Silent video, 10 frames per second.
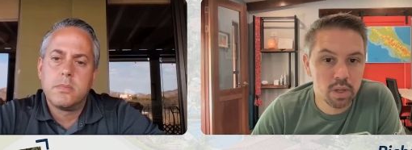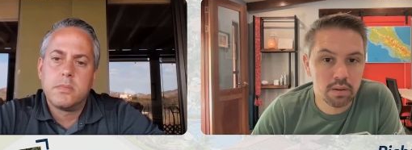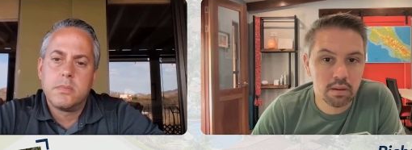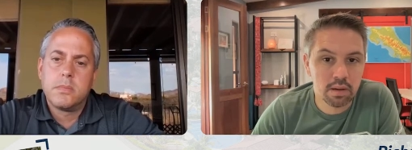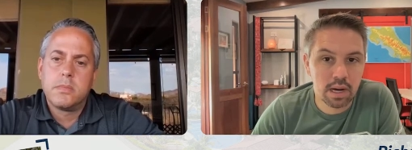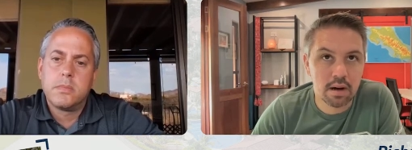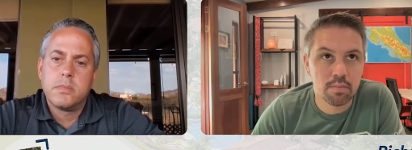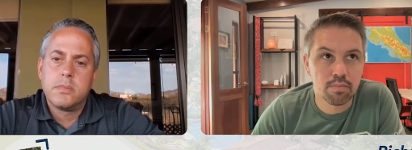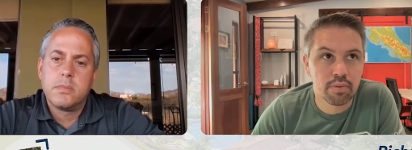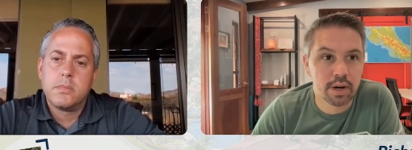Speaker 1: you know they
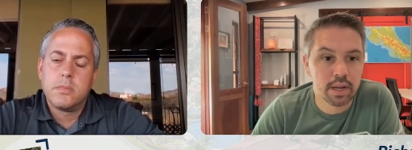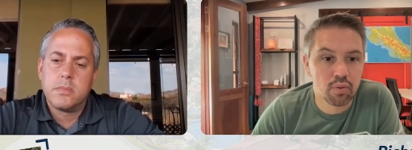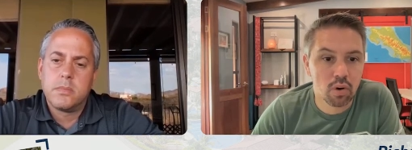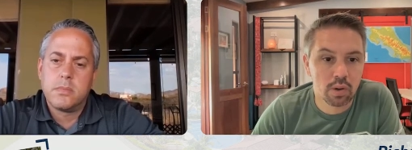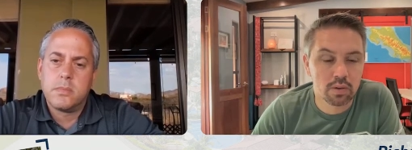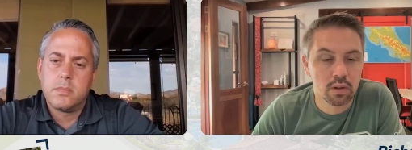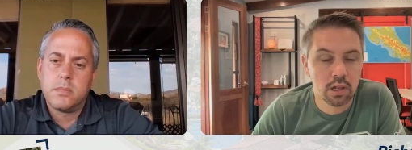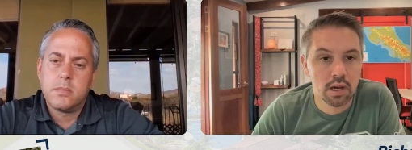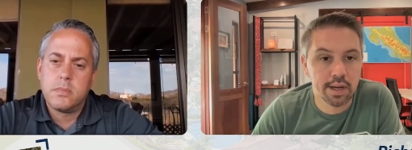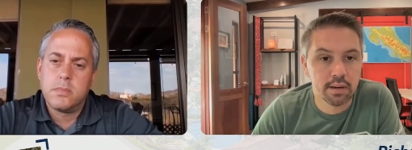can't bring product
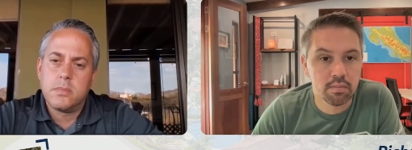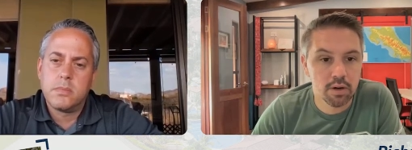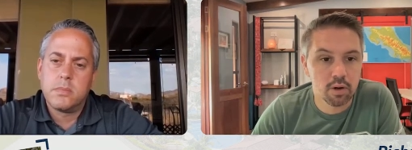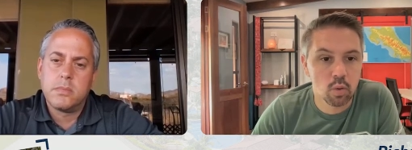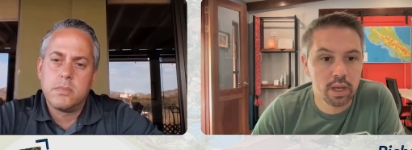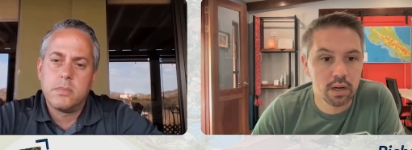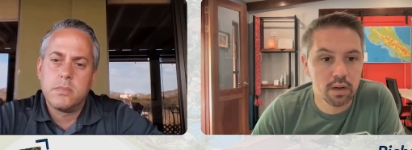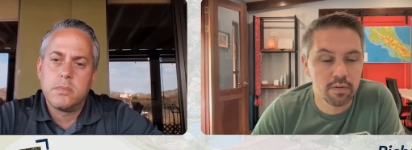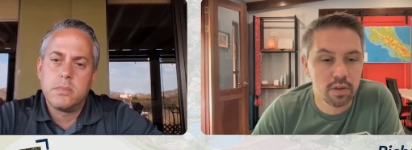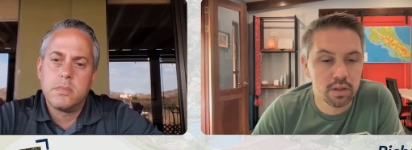online, you know, quick
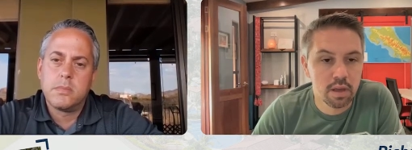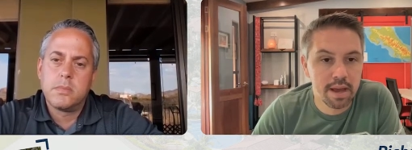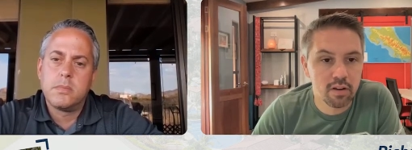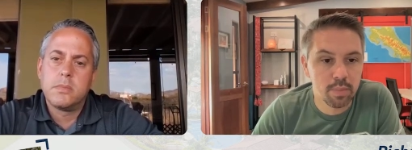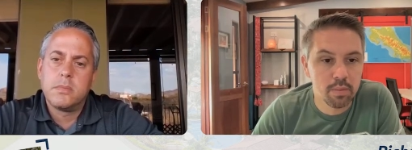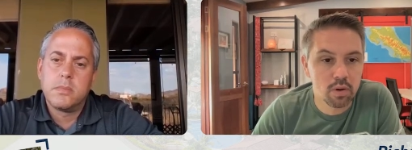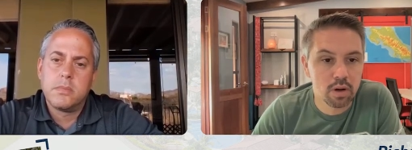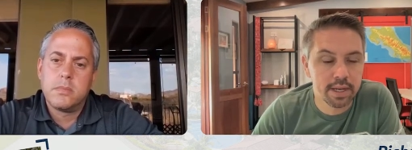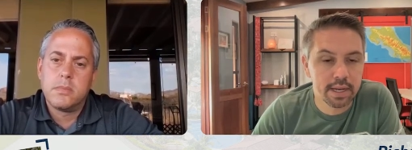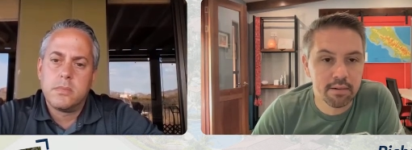enough that the amount of people
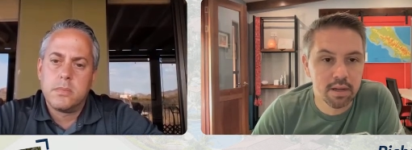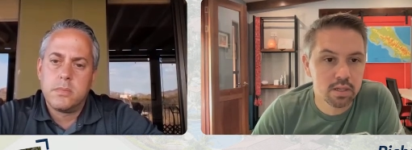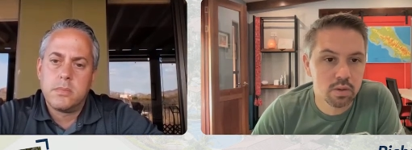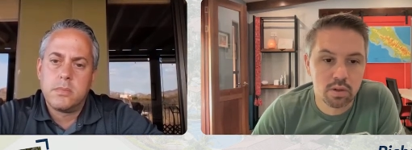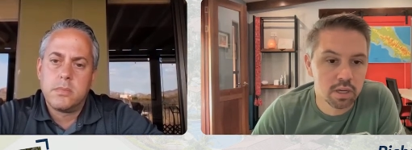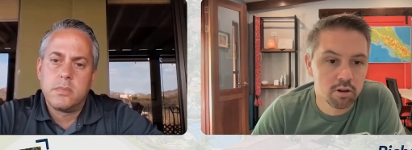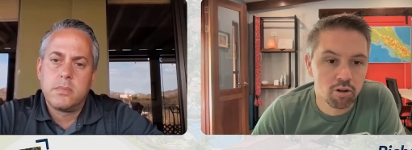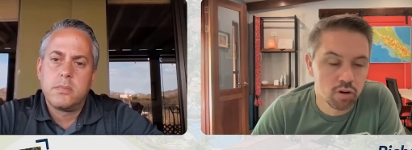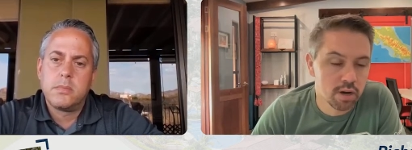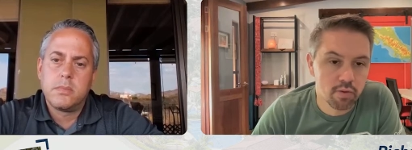coming down here, so it's only going to
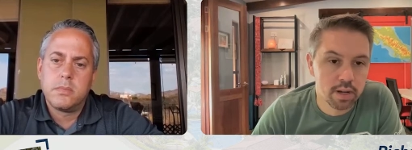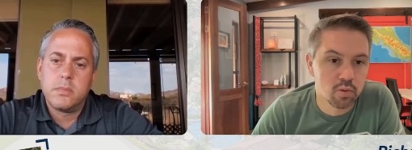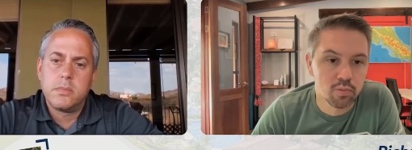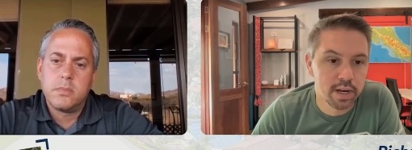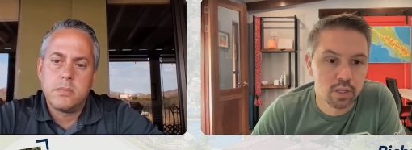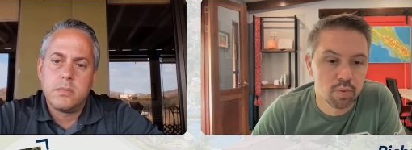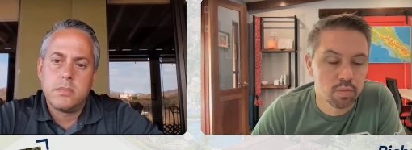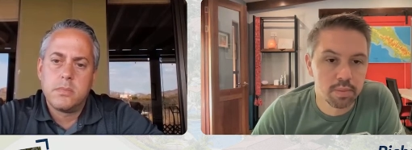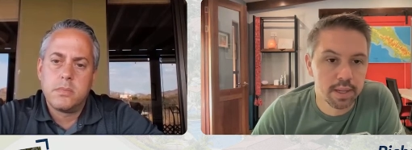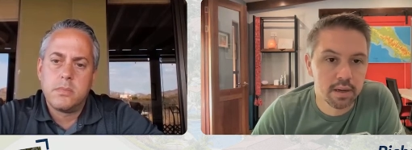drive rental rates
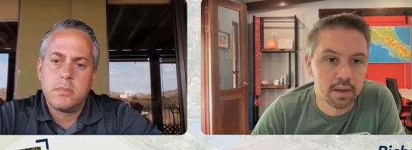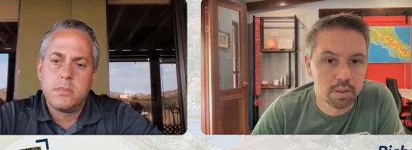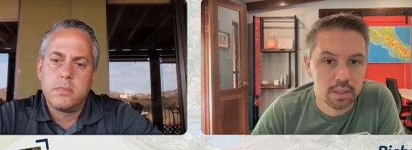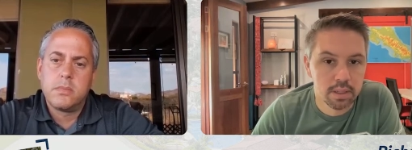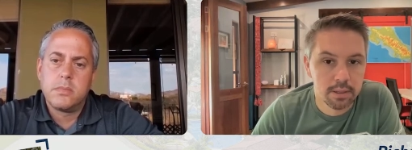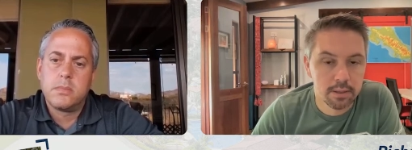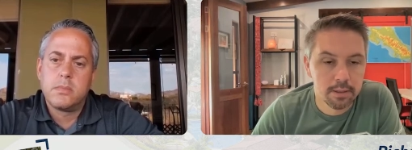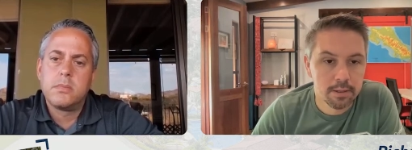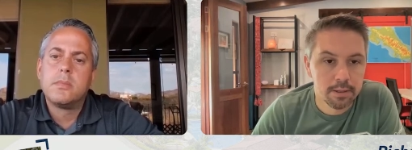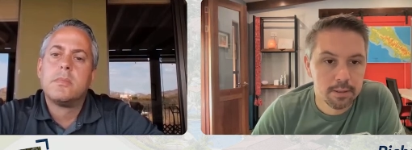probably up.
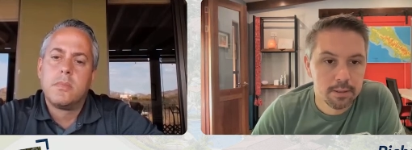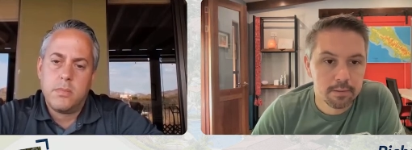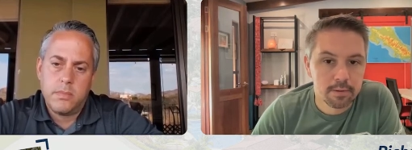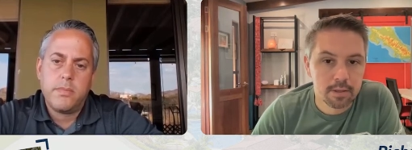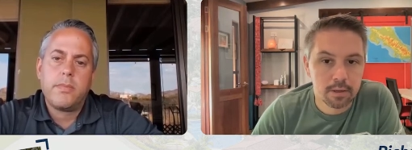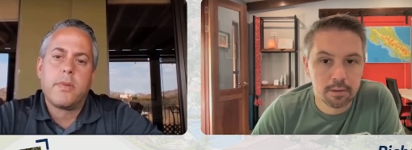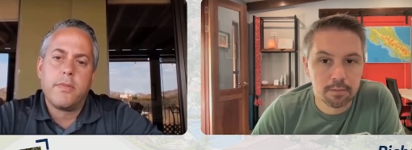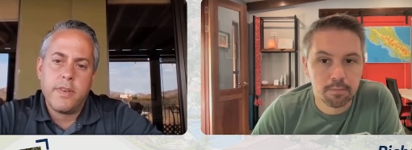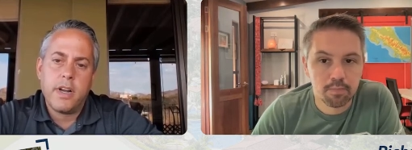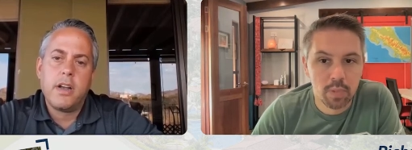So
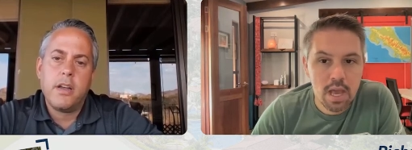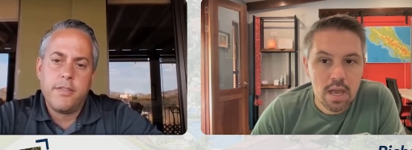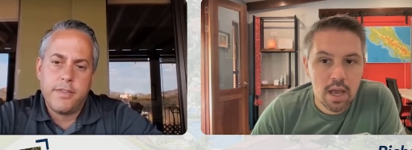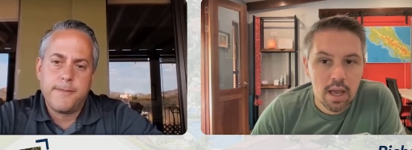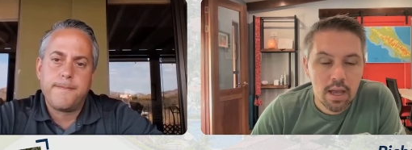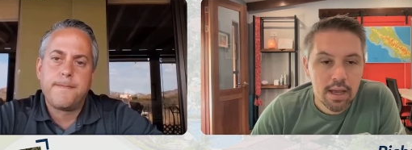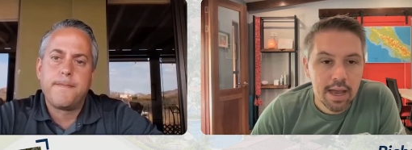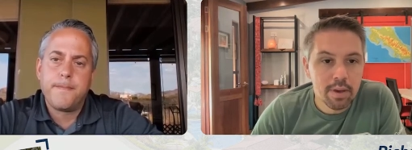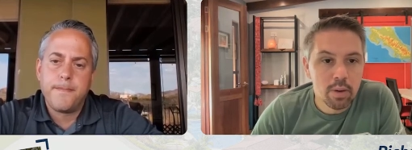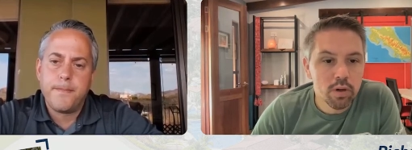fair enough.
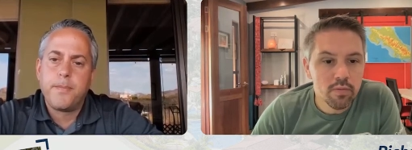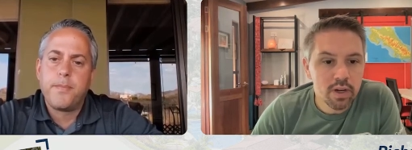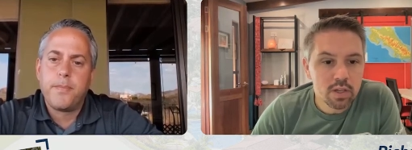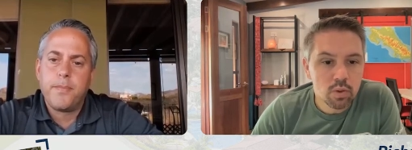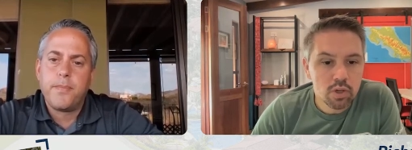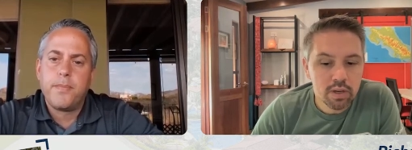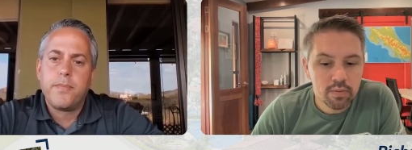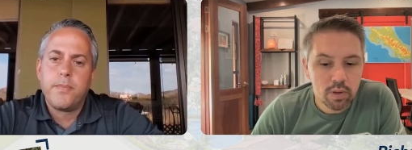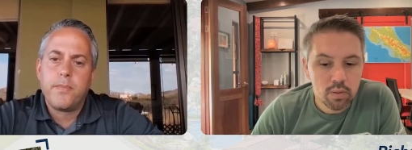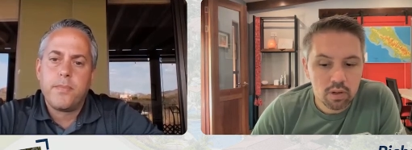I mean, what advice would you give
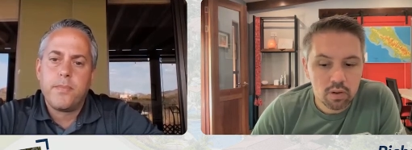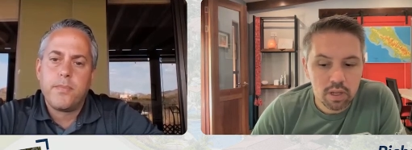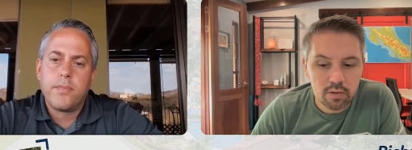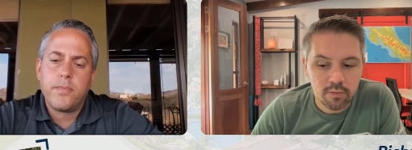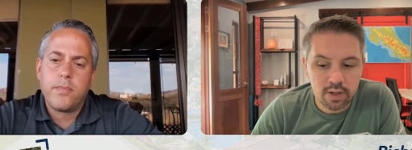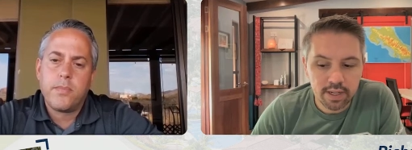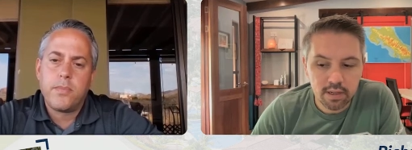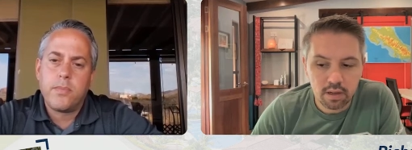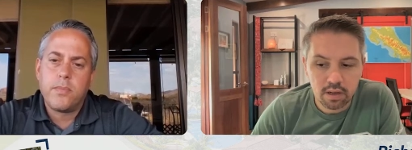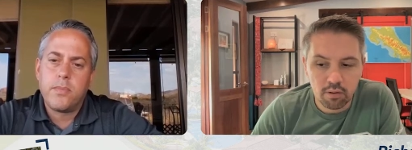to anyone looking to
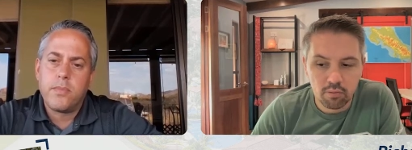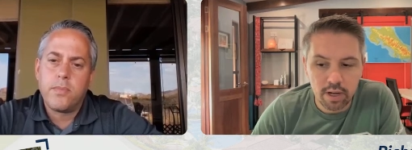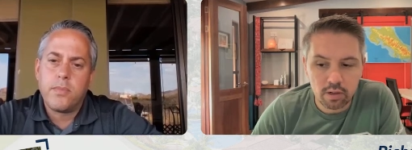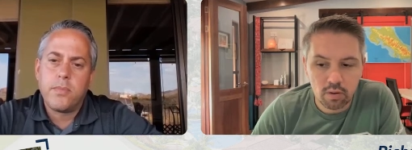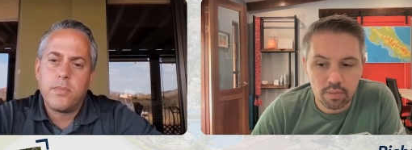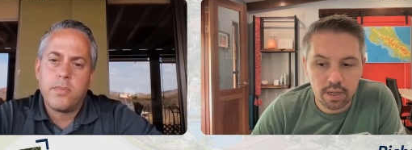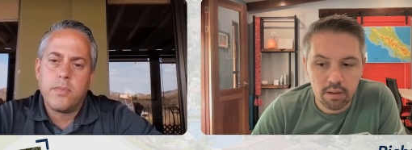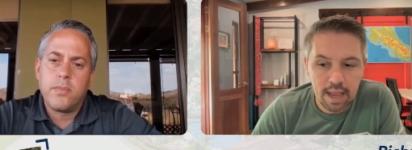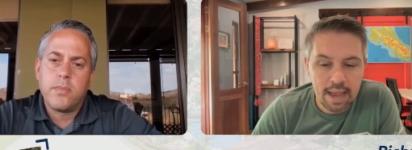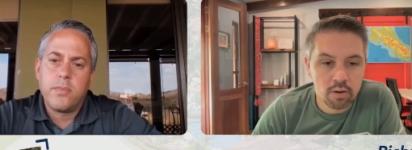find a, a, rental? I mean,
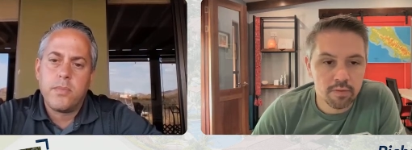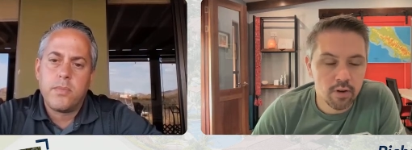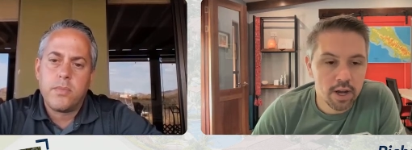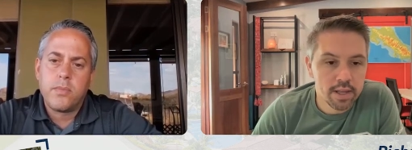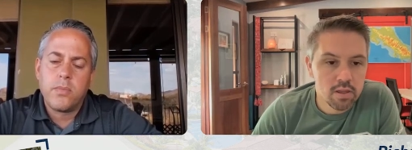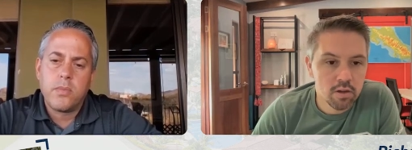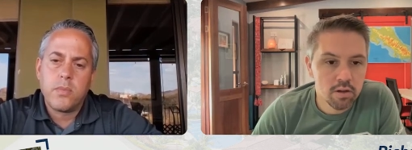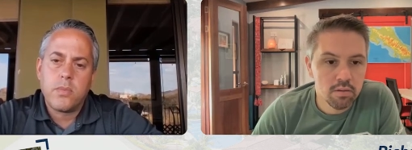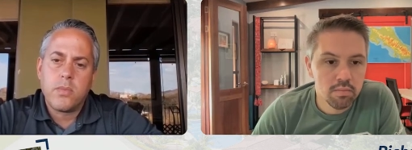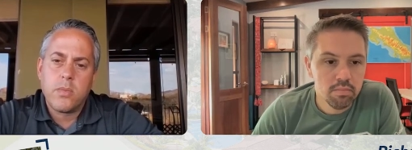how to find
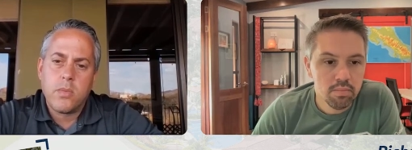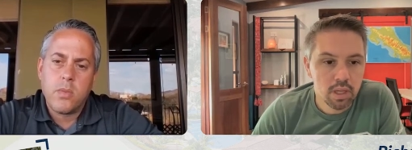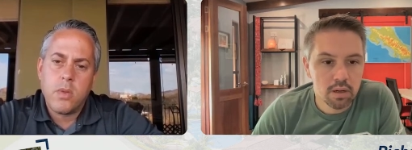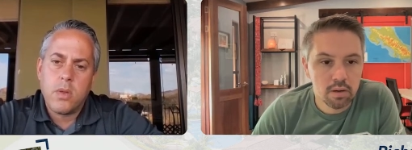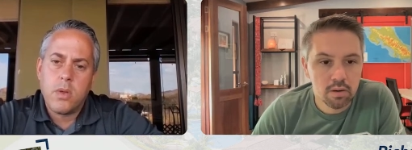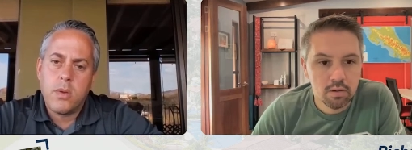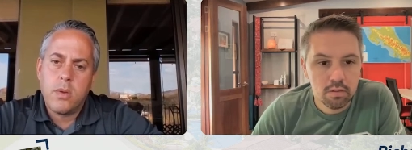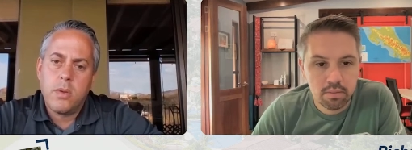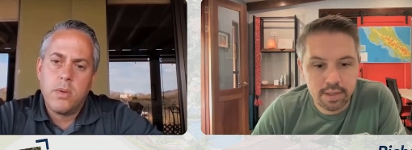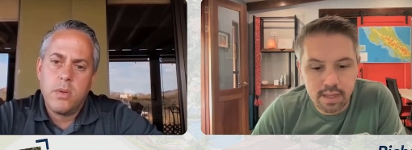them? You
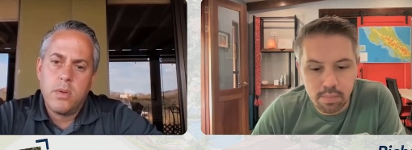know, is there